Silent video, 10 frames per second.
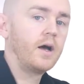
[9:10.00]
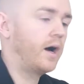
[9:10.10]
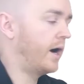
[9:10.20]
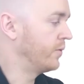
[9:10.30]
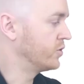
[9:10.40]

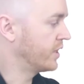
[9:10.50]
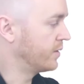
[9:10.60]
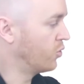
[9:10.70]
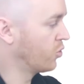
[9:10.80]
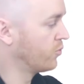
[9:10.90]
I was getting
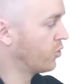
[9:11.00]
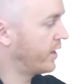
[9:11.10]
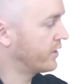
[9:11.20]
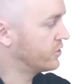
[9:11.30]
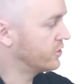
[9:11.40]
more and more
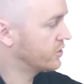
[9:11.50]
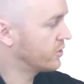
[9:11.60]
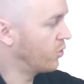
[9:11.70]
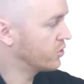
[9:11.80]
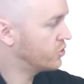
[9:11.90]
anxious. I
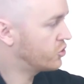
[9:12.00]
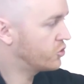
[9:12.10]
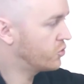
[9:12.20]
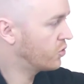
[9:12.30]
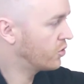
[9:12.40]
wasn't
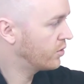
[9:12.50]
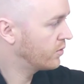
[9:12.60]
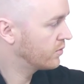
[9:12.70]
sure